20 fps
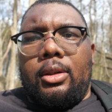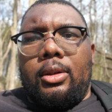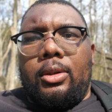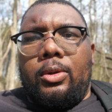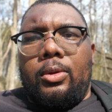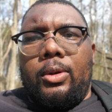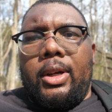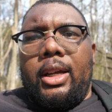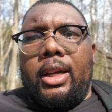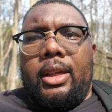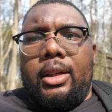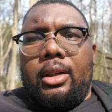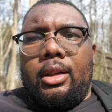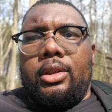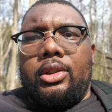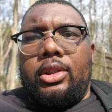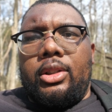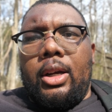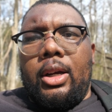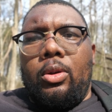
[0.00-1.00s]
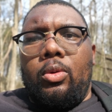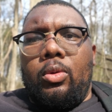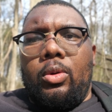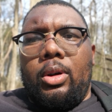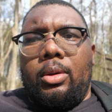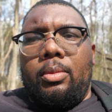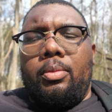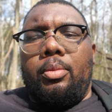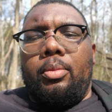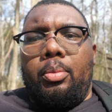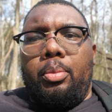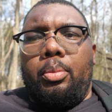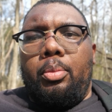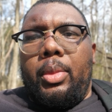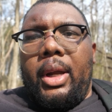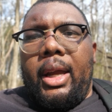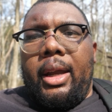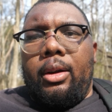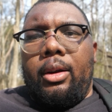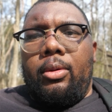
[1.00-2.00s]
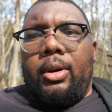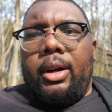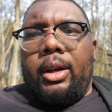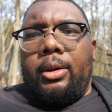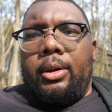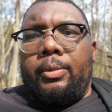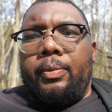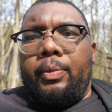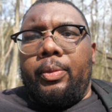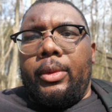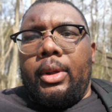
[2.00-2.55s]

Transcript: create a shallower background.